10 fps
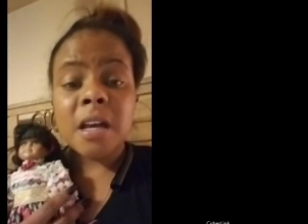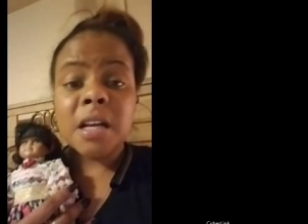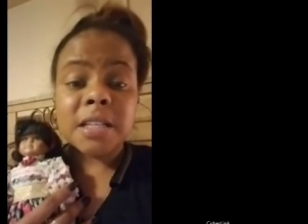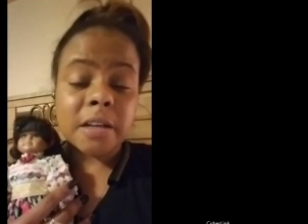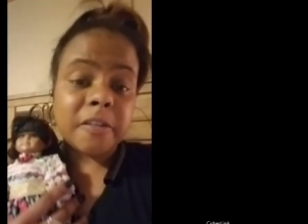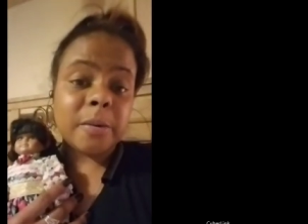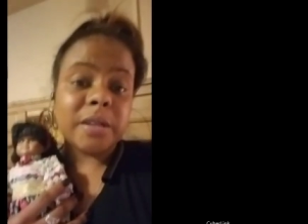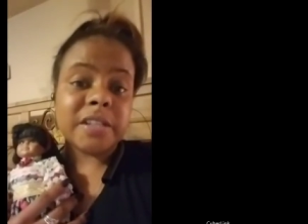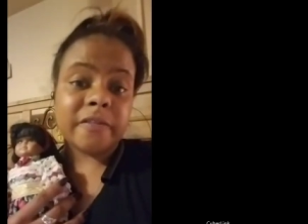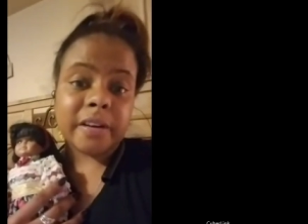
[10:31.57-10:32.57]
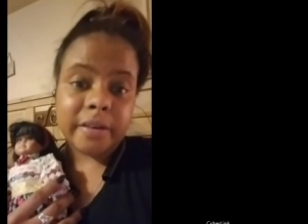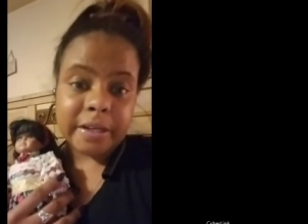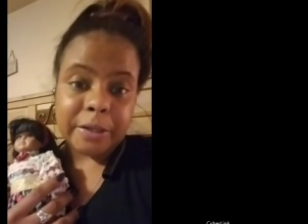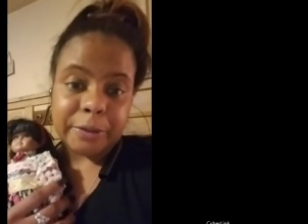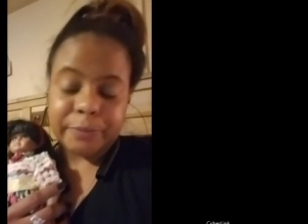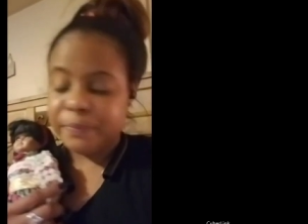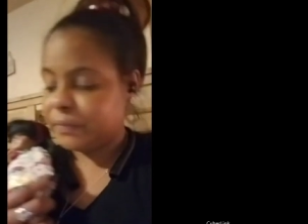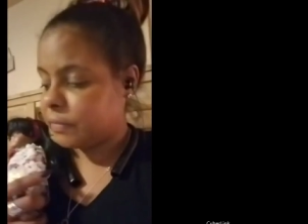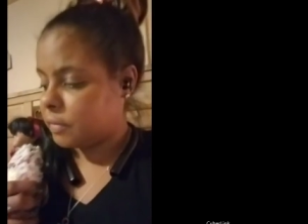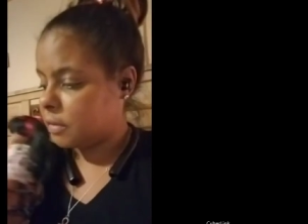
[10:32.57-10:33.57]
So if you want your very own,
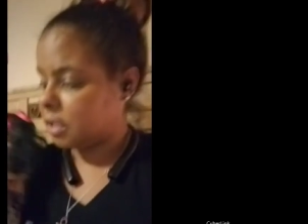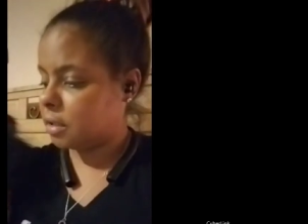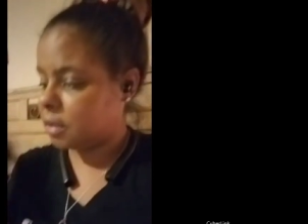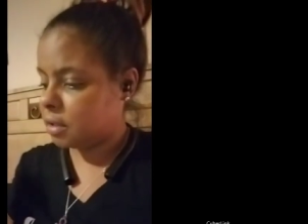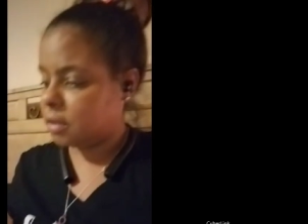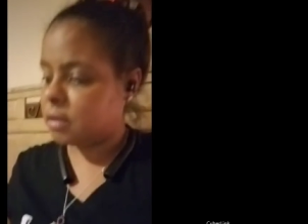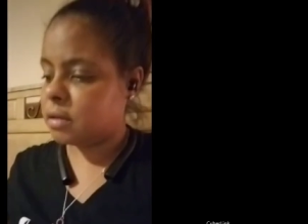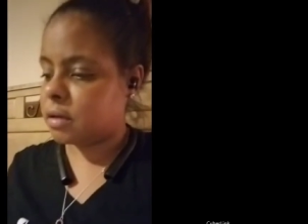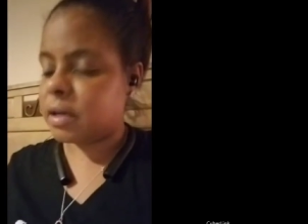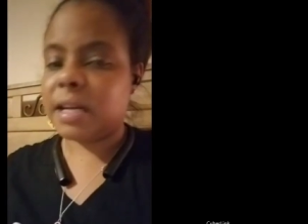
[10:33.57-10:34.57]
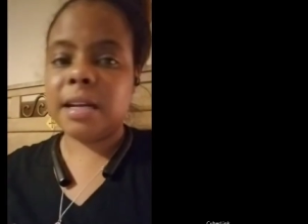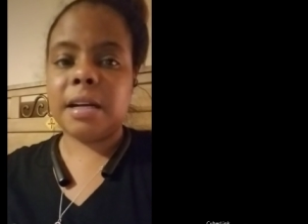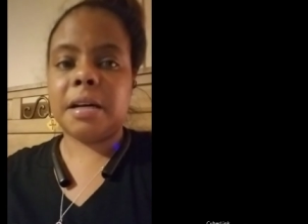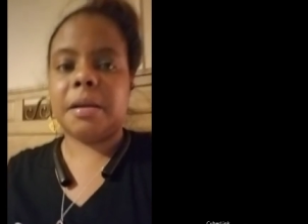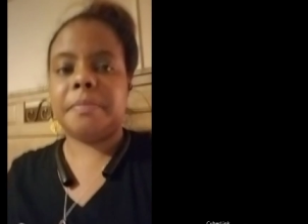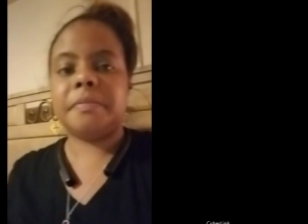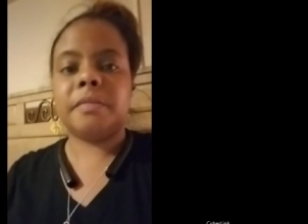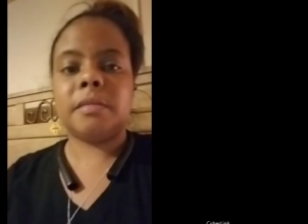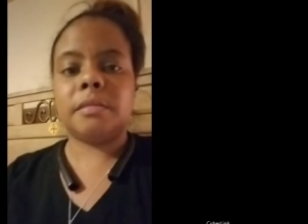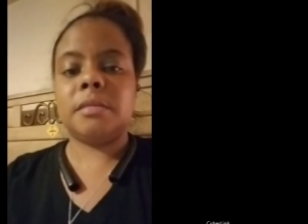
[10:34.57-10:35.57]
go ahead and
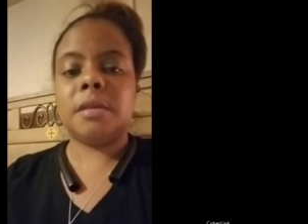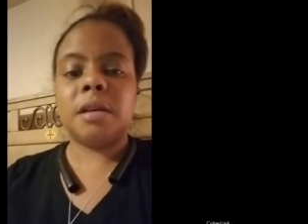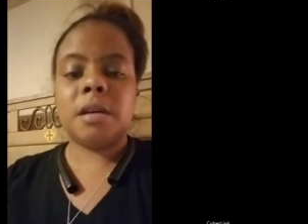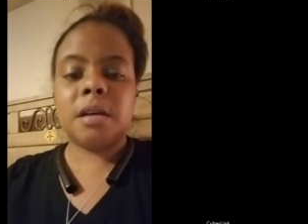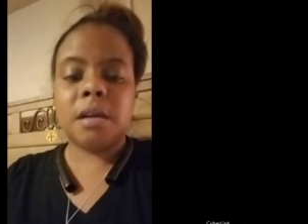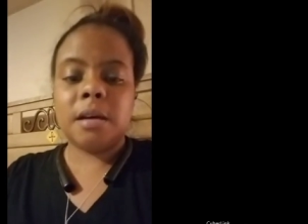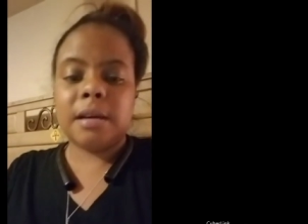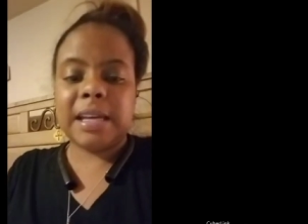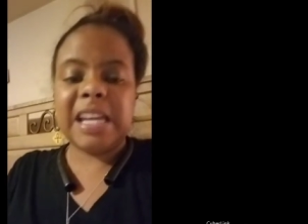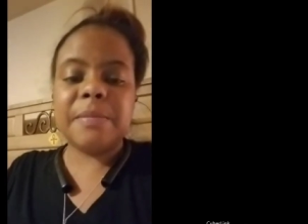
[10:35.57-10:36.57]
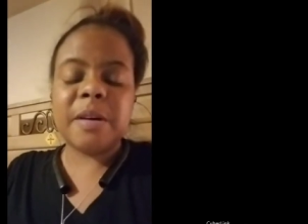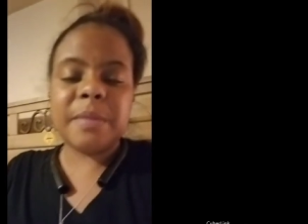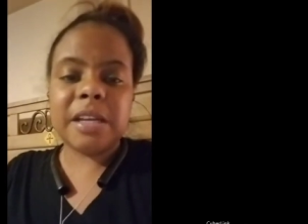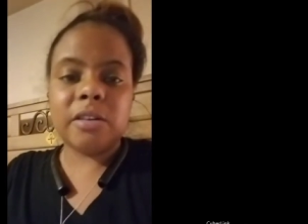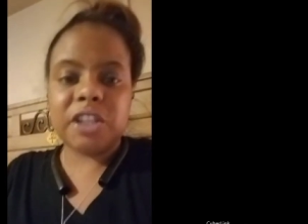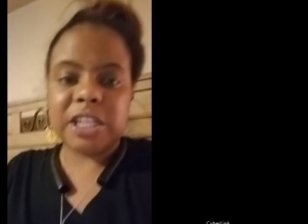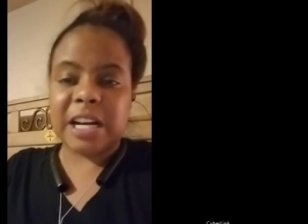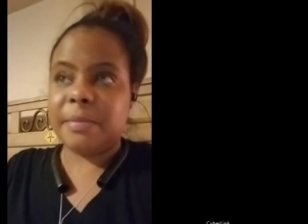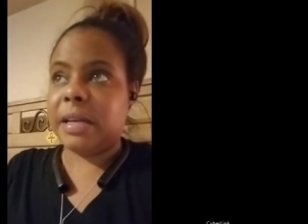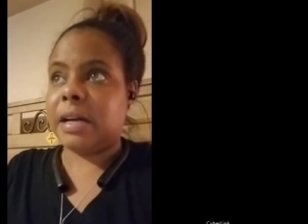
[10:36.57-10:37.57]
email me or shout
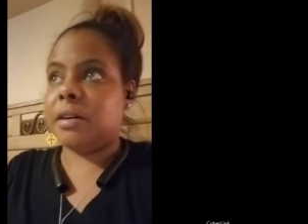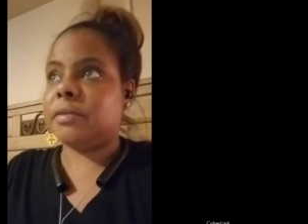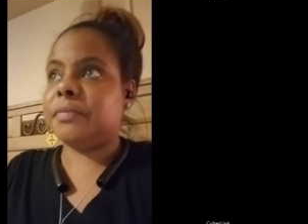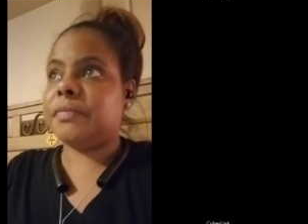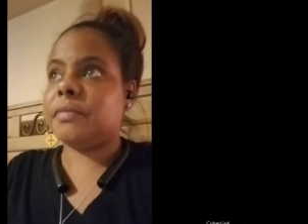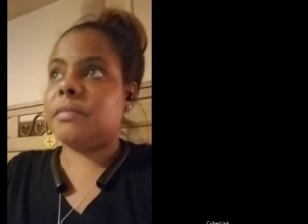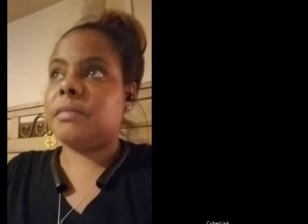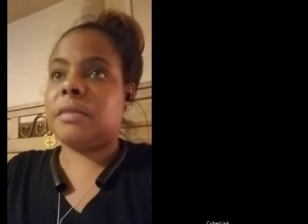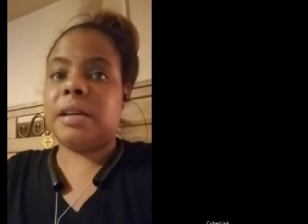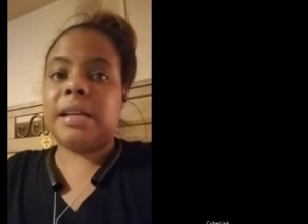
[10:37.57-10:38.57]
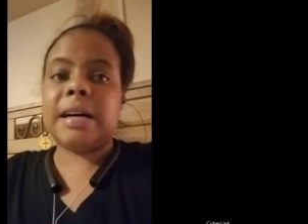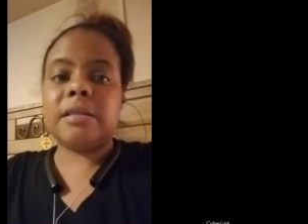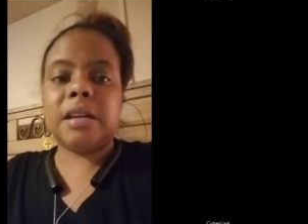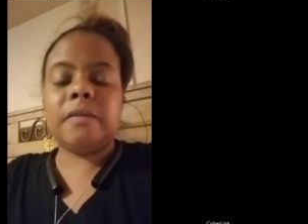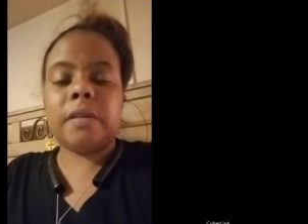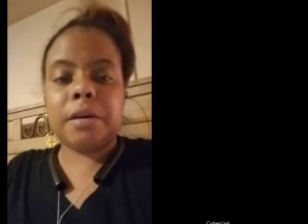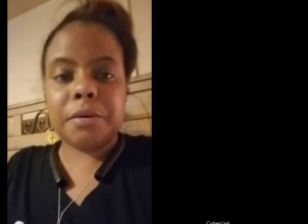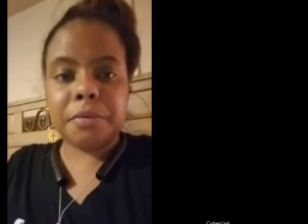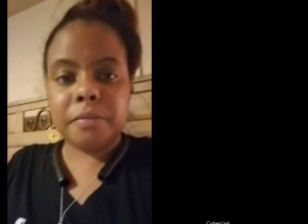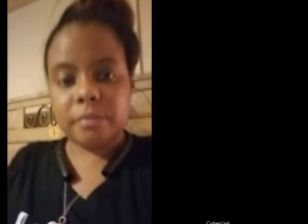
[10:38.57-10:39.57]
me out, and I'll give
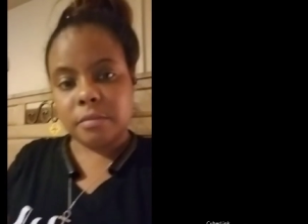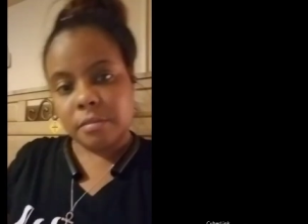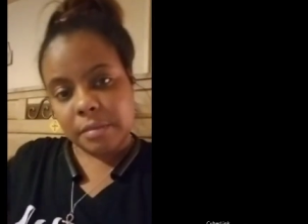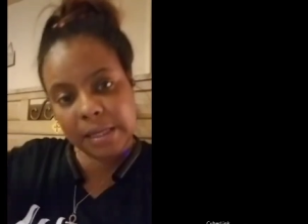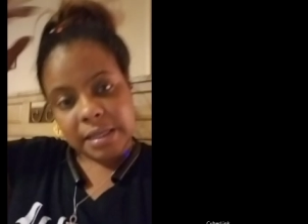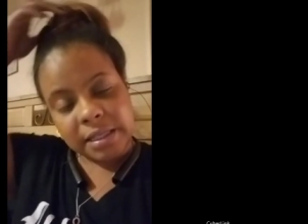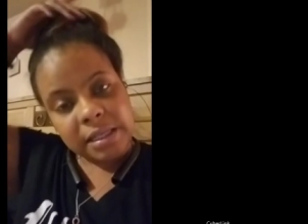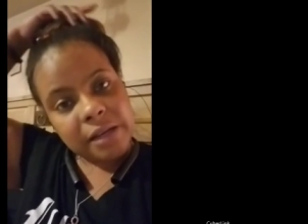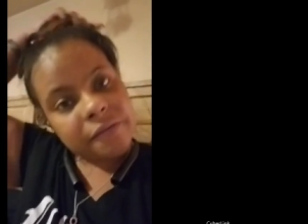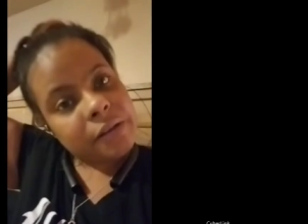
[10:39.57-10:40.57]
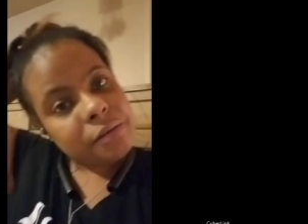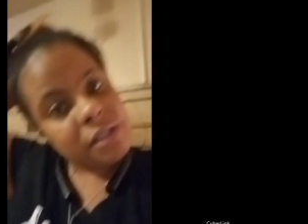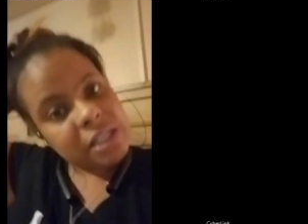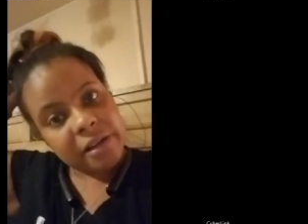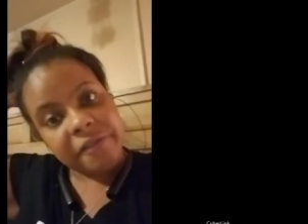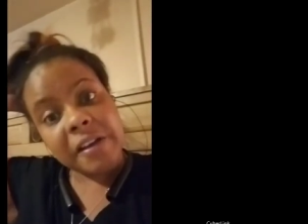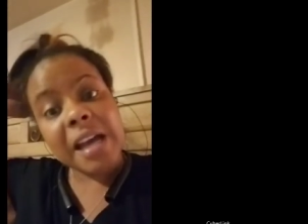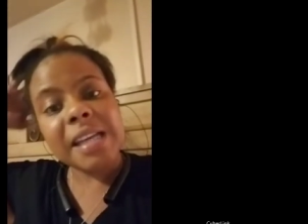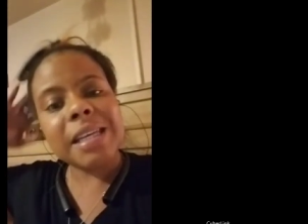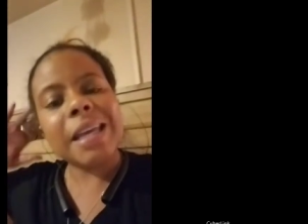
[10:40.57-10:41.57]
you my good nephew, Jeff
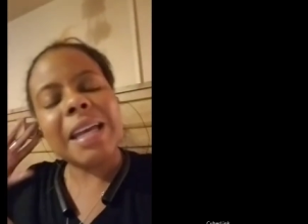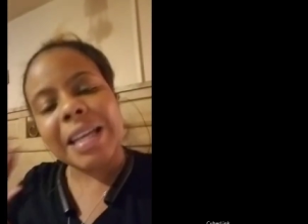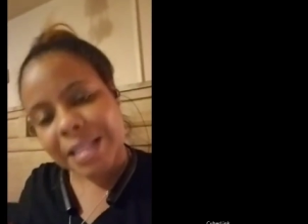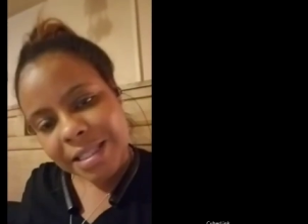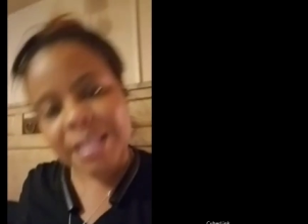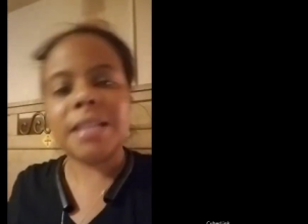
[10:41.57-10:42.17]
Kent.